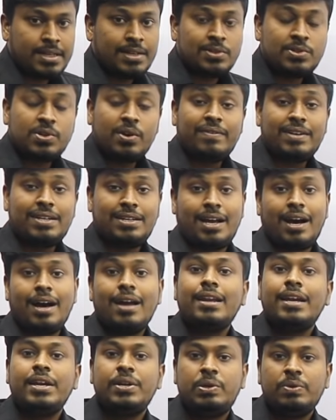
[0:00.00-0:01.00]
So our
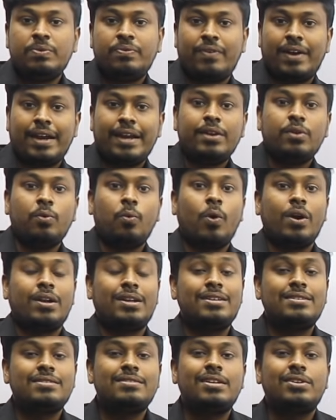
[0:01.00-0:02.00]
target to find
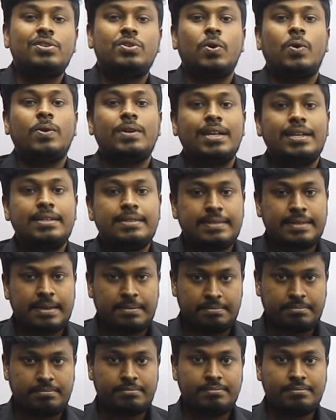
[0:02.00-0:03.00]
what is the total
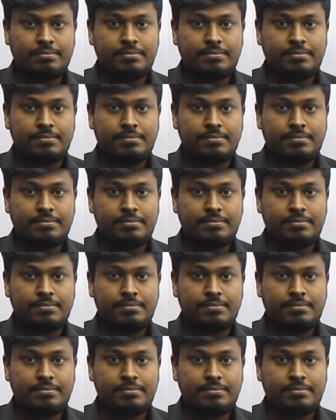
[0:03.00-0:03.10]
sum.